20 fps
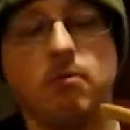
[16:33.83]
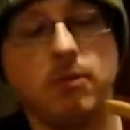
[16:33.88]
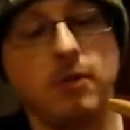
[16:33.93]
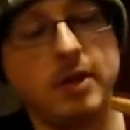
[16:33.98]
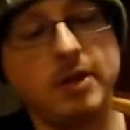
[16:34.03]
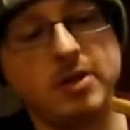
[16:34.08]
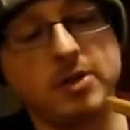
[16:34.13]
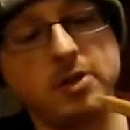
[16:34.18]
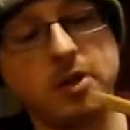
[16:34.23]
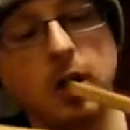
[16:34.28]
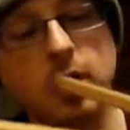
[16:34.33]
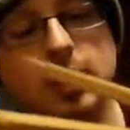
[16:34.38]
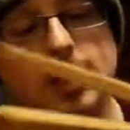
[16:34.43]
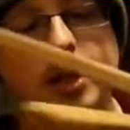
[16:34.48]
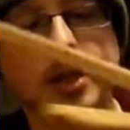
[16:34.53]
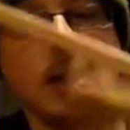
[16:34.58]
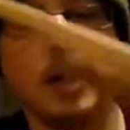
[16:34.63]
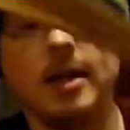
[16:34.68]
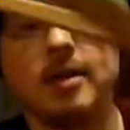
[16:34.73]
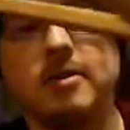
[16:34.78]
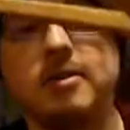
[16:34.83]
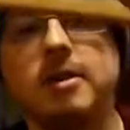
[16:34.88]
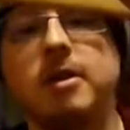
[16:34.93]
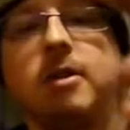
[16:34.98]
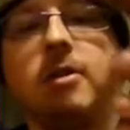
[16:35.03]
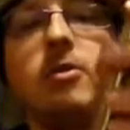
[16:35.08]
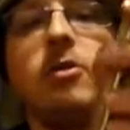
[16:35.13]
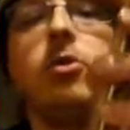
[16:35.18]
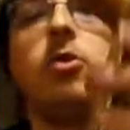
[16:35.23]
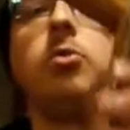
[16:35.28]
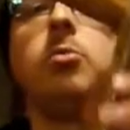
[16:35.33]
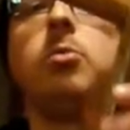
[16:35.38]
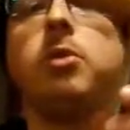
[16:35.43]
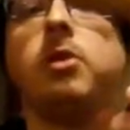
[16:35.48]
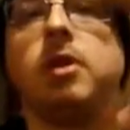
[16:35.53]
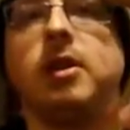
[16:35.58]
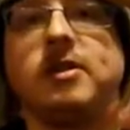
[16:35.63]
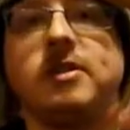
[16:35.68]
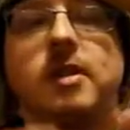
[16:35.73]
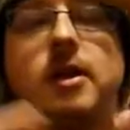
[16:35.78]
This is all encased in a tube
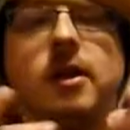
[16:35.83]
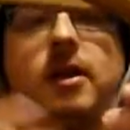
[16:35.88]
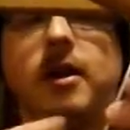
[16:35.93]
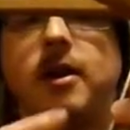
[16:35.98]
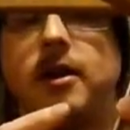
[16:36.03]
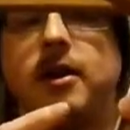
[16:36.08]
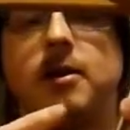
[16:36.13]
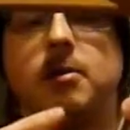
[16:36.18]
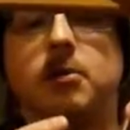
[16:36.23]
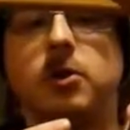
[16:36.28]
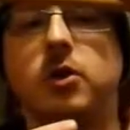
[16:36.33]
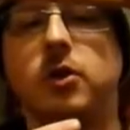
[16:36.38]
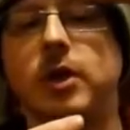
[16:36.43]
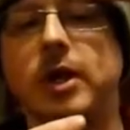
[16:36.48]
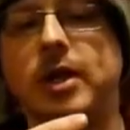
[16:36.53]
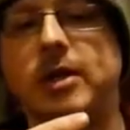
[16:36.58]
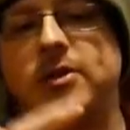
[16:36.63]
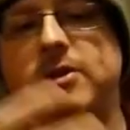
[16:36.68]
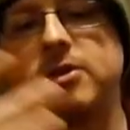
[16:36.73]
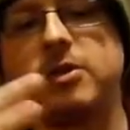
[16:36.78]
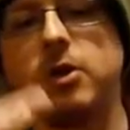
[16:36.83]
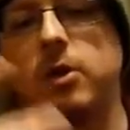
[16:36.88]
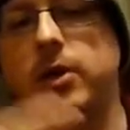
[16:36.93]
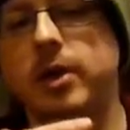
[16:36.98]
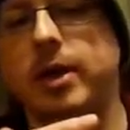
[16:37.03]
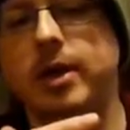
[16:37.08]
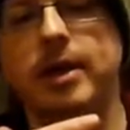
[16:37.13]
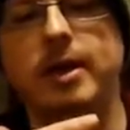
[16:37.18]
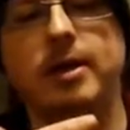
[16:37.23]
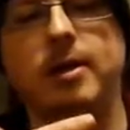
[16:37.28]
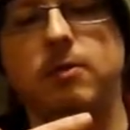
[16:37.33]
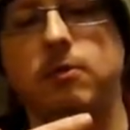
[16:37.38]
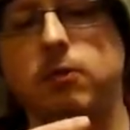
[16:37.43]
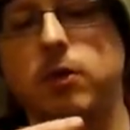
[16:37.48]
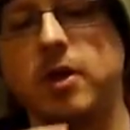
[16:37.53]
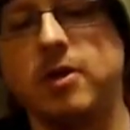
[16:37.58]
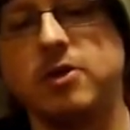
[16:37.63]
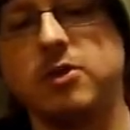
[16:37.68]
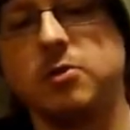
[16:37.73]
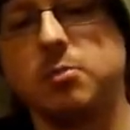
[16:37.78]
with lithium grease, so it
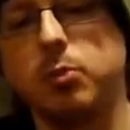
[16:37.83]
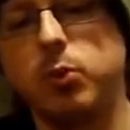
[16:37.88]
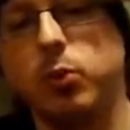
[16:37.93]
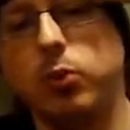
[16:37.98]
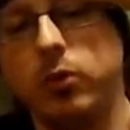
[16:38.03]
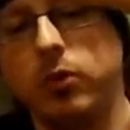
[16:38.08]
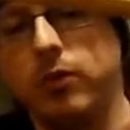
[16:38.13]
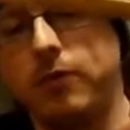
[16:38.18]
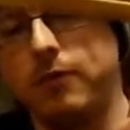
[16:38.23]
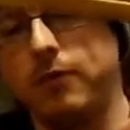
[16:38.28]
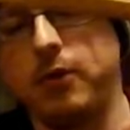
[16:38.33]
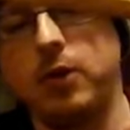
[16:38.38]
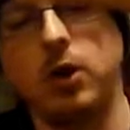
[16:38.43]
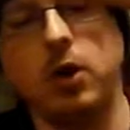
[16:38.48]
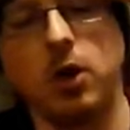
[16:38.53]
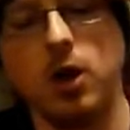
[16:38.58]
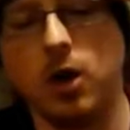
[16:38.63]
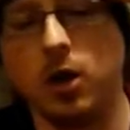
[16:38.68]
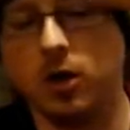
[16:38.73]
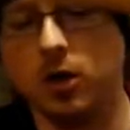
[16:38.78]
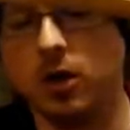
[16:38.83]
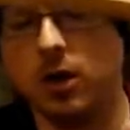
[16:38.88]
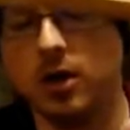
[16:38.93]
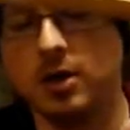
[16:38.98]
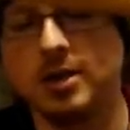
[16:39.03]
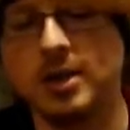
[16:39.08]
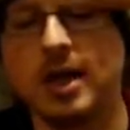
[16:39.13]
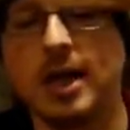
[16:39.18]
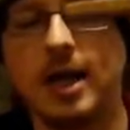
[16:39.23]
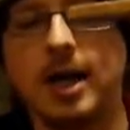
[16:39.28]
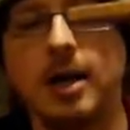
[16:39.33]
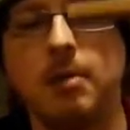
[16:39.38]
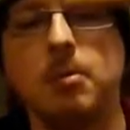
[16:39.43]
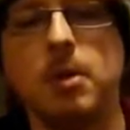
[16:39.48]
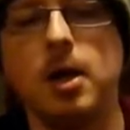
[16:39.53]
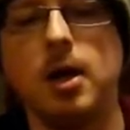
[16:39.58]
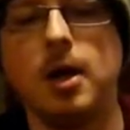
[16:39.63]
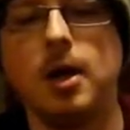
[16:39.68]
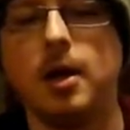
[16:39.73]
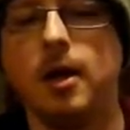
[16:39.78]
runs smooth for a long time.
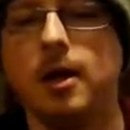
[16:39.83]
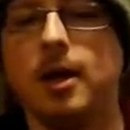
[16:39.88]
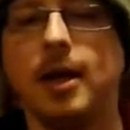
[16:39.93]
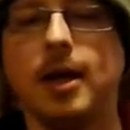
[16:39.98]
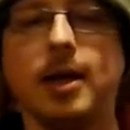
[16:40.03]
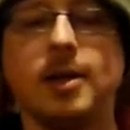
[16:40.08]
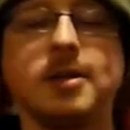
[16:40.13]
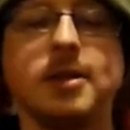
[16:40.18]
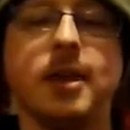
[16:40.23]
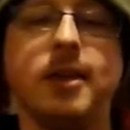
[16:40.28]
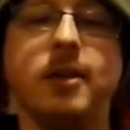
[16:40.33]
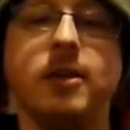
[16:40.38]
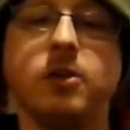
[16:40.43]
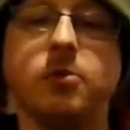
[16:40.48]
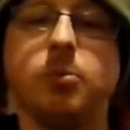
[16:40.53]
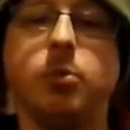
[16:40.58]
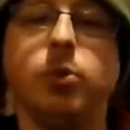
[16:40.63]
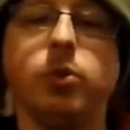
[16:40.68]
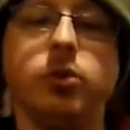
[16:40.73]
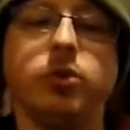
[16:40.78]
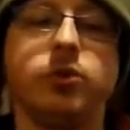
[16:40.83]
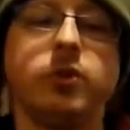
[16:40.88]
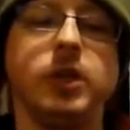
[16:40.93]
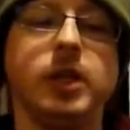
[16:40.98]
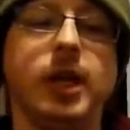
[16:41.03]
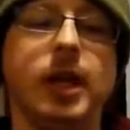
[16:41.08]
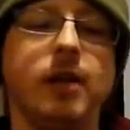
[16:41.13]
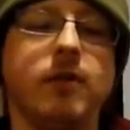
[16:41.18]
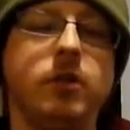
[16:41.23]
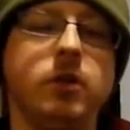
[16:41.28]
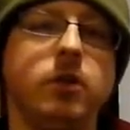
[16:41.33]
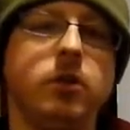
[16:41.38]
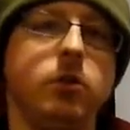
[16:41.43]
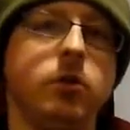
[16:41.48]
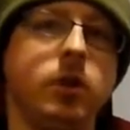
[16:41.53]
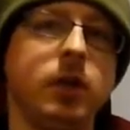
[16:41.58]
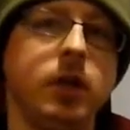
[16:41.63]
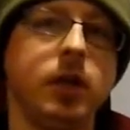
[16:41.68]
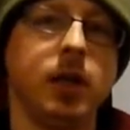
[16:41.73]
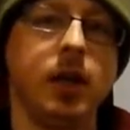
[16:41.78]
Like I said, the spool's really heavy
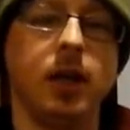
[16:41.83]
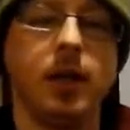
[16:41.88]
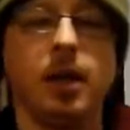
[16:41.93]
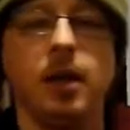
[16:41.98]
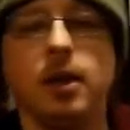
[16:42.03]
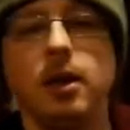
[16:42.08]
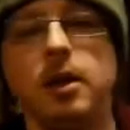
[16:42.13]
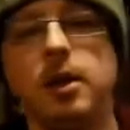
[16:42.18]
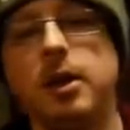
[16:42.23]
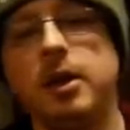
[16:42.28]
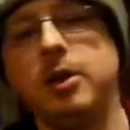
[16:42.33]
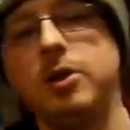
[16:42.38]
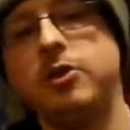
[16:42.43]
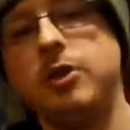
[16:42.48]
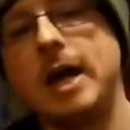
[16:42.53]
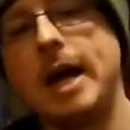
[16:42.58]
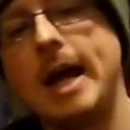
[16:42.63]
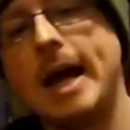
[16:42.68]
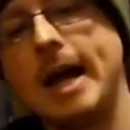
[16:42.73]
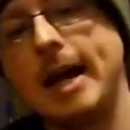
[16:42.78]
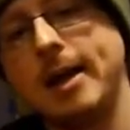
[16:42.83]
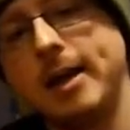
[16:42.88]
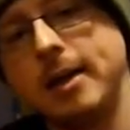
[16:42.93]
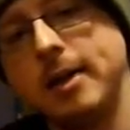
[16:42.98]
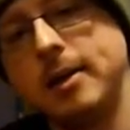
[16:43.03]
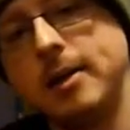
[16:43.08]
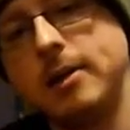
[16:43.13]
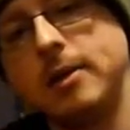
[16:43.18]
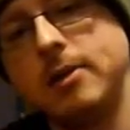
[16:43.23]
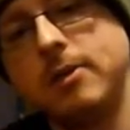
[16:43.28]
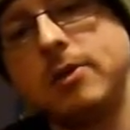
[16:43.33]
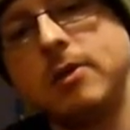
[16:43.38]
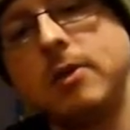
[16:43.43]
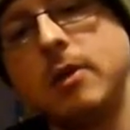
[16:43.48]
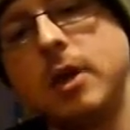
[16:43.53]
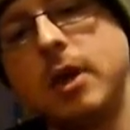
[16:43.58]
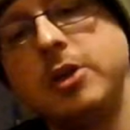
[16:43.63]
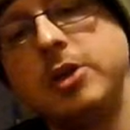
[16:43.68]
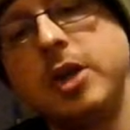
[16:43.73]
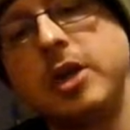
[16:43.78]
duty. The drag is
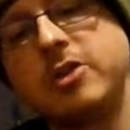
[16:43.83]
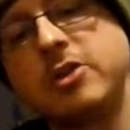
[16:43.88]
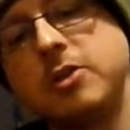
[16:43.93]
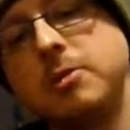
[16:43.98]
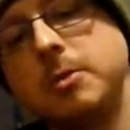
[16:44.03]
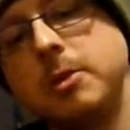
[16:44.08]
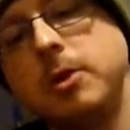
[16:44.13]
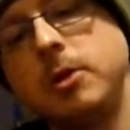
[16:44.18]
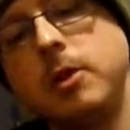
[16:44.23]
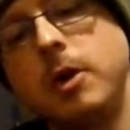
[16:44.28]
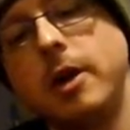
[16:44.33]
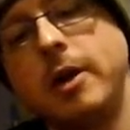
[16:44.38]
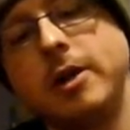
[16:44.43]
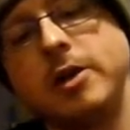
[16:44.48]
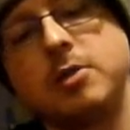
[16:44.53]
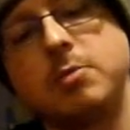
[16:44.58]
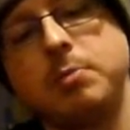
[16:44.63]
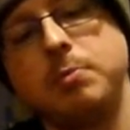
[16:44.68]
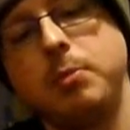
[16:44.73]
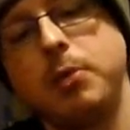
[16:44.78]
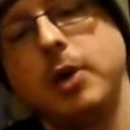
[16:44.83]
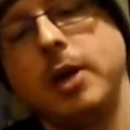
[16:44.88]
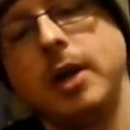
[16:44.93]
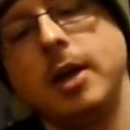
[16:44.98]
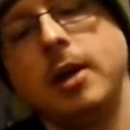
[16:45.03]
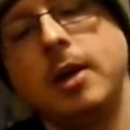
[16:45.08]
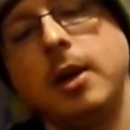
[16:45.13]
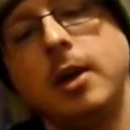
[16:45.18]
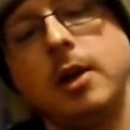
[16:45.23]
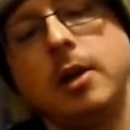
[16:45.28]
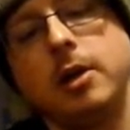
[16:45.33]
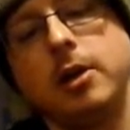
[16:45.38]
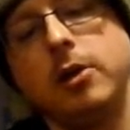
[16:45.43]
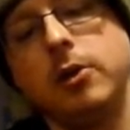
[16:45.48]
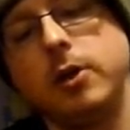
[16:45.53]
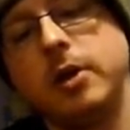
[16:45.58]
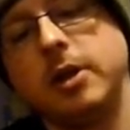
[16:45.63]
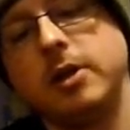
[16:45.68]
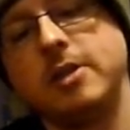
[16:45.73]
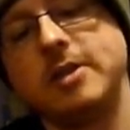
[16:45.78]
adjustable on a spring.
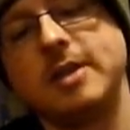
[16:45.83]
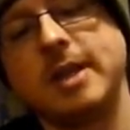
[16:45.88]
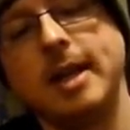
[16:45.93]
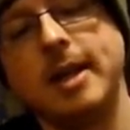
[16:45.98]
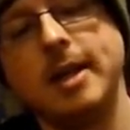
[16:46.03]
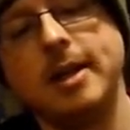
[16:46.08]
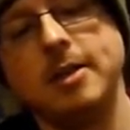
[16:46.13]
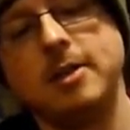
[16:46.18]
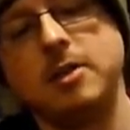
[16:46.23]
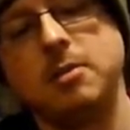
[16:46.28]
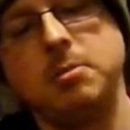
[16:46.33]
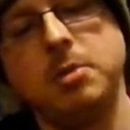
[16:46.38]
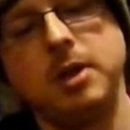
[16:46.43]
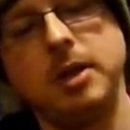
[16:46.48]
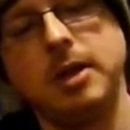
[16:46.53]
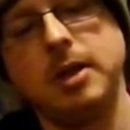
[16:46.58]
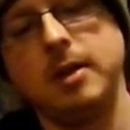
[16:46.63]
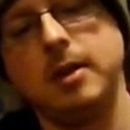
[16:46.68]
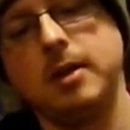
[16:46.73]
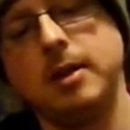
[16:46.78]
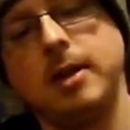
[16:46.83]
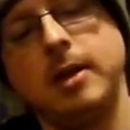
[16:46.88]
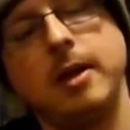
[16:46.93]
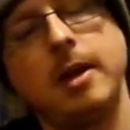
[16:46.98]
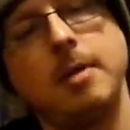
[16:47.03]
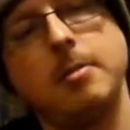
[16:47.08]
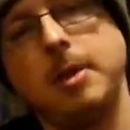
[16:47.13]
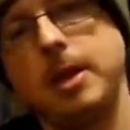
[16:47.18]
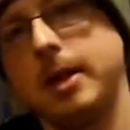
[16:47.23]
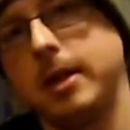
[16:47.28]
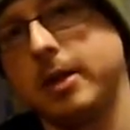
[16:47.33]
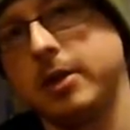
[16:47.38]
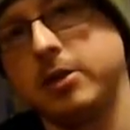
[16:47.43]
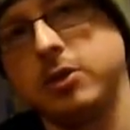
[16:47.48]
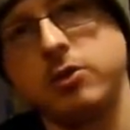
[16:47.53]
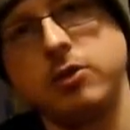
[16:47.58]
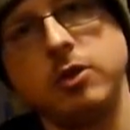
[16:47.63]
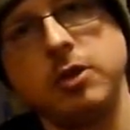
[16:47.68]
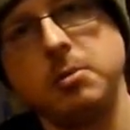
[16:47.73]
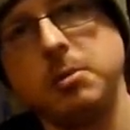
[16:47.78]
You can set it to be,
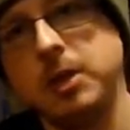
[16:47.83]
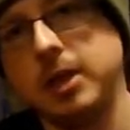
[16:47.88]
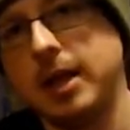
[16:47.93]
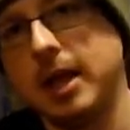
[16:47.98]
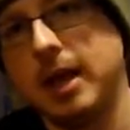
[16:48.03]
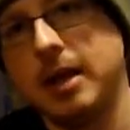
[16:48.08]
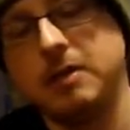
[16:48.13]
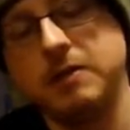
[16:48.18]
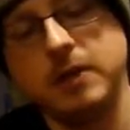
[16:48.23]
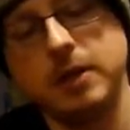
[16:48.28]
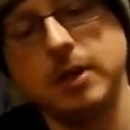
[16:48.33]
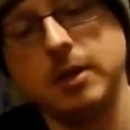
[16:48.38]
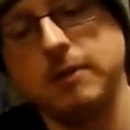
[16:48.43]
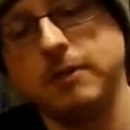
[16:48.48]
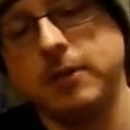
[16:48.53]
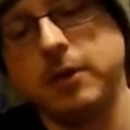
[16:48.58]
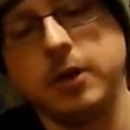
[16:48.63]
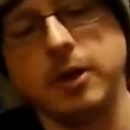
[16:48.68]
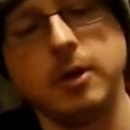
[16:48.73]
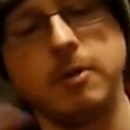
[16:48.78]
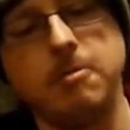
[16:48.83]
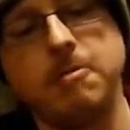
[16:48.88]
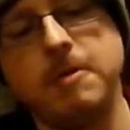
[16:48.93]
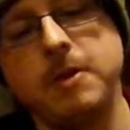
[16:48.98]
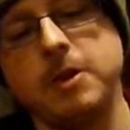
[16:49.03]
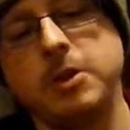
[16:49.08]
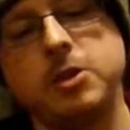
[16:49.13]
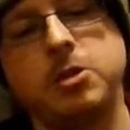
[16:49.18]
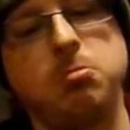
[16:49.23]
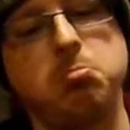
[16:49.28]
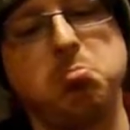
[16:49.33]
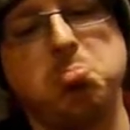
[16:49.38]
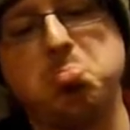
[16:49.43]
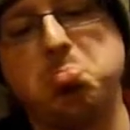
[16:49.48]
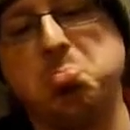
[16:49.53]
extremely heavy if you're gonna fish,